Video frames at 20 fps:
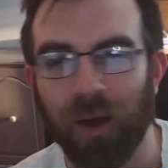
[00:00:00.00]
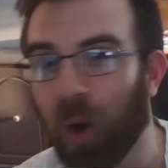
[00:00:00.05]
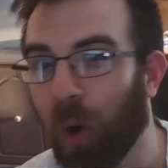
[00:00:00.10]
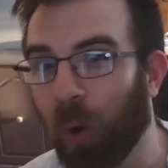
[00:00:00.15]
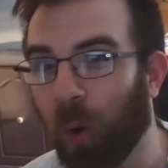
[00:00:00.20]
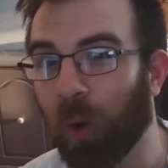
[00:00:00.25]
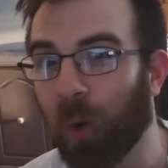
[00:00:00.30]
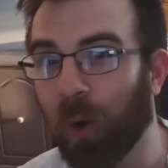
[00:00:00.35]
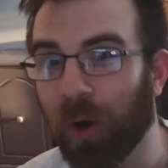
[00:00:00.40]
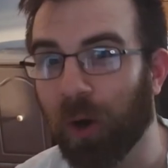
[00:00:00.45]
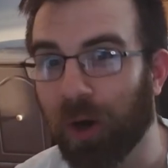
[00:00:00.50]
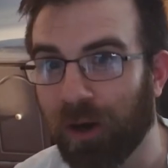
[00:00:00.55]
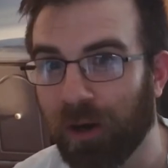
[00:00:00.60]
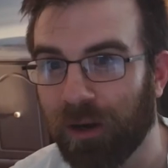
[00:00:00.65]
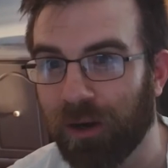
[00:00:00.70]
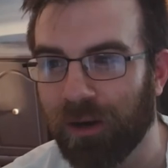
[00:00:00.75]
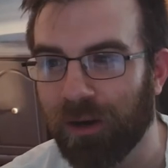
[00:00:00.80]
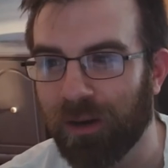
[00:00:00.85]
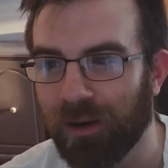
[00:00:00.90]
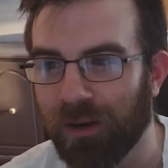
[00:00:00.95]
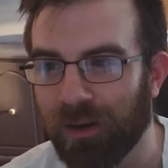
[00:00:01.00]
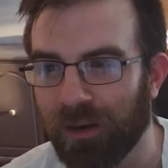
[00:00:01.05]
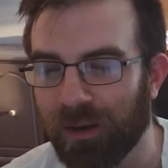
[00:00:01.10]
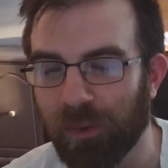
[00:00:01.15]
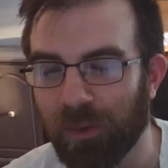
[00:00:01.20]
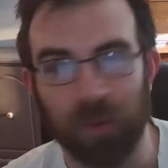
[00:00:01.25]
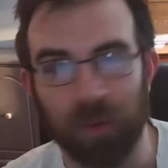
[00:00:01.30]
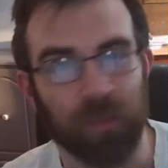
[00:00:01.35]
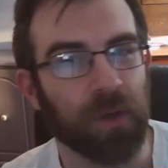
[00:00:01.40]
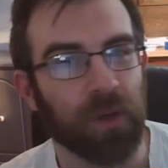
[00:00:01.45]
Or
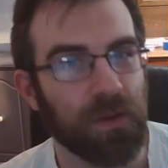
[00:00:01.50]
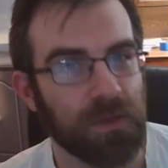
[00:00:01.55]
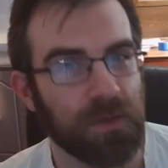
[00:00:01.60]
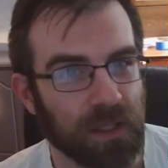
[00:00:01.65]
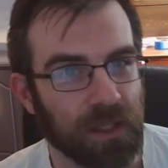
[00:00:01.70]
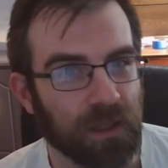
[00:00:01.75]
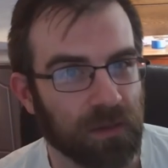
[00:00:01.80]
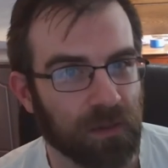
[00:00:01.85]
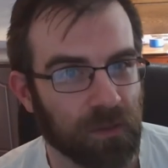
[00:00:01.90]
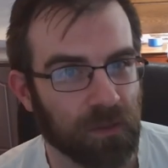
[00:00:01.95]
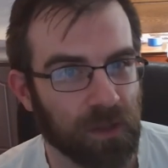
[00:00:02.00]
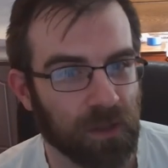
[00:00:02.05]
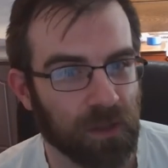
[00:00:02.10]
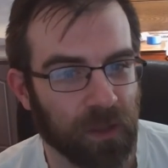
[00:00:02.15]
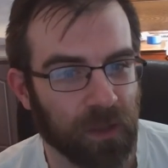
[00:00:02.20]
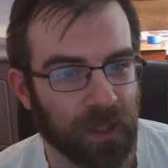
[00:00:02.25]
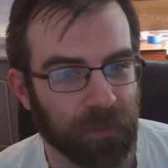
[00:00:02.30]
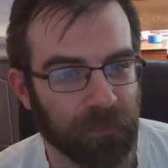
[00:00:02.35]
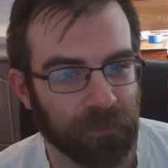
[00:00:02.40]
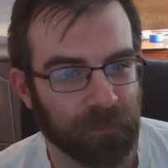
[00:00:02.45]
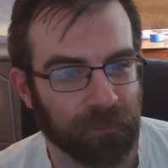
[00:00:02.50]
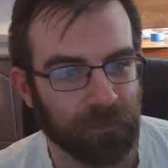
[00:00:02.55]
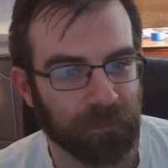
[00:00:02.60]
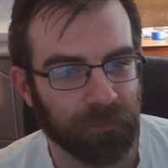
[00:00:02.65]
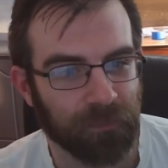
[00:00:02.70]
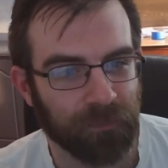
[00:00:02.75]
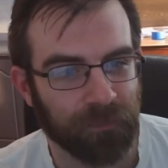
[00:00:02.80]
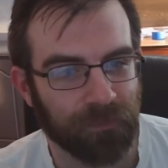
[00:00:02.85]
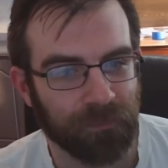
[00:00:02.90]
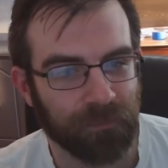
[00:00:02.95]
we're approaching it the wrong way,
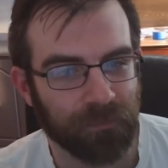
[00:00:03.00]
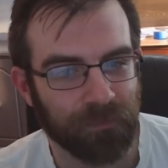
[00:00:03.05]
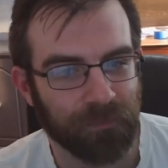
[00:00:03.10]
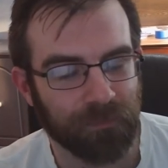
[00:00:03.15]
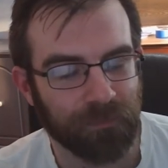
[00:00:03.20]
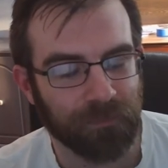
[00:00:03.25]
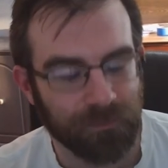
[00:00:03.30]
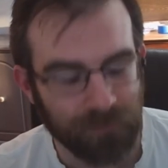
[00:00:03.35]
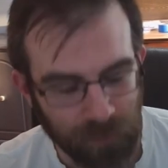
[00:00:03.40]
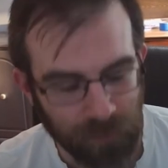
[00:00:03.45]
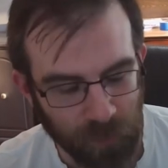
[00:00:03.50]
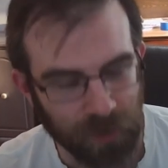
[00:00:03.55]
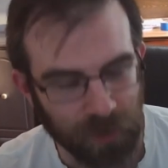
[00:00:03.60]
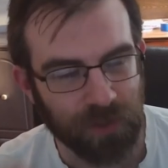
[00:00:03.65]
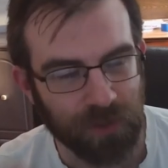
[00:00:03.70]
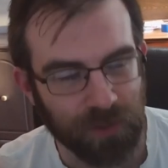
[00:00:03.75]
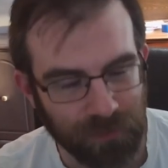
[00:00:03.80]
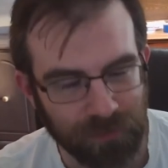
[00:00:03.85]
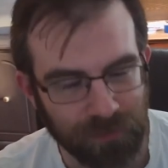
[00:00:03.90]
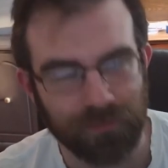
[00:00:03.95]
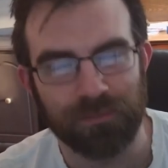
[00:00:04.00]
which,